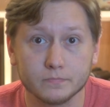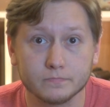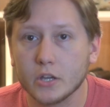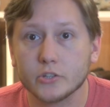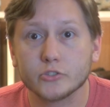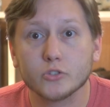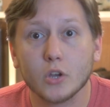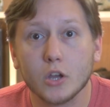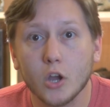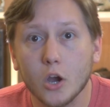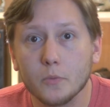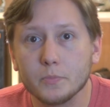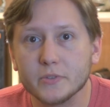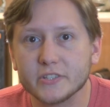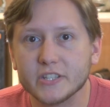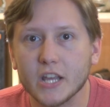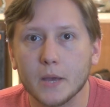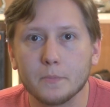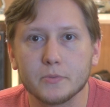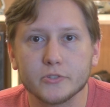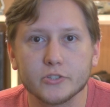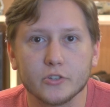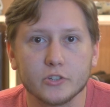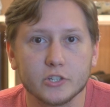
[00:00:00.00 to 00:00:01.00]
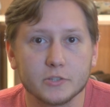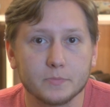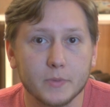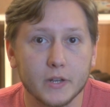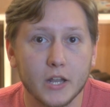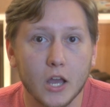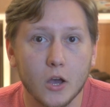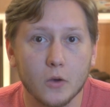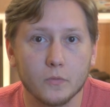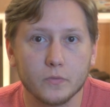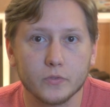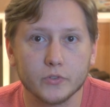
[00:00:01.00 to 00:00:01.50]
So I hope this episode has been
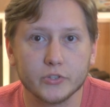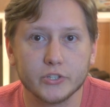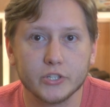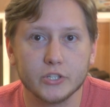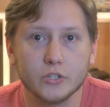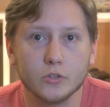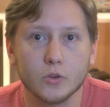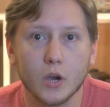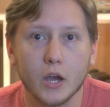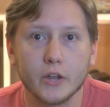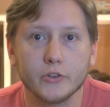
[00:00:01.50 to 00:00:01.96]
helpful to you,